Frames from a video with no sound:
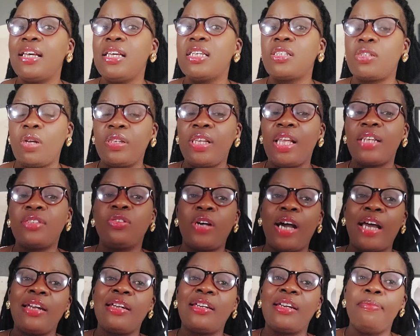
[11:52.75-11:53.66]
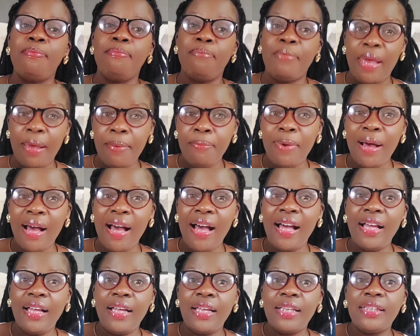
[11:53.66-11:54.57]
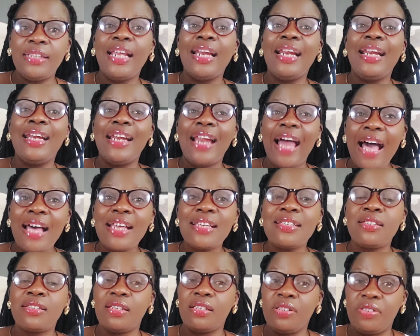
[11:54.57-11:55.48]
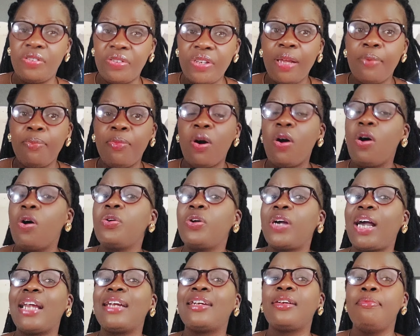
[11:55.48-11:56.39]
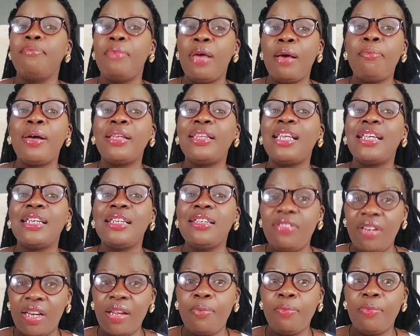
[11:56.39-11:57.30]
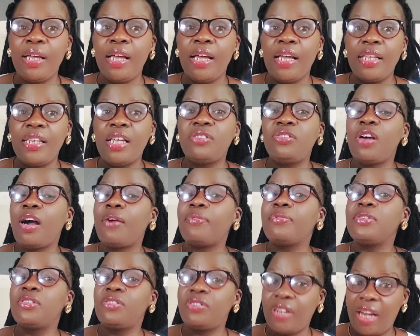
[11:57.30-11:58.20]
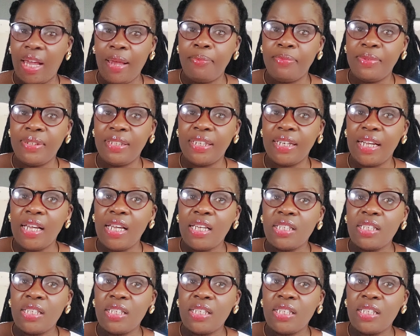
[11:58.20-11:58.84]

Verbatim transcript: so that you can remember the last dream or you can remember the dream that you have dreamt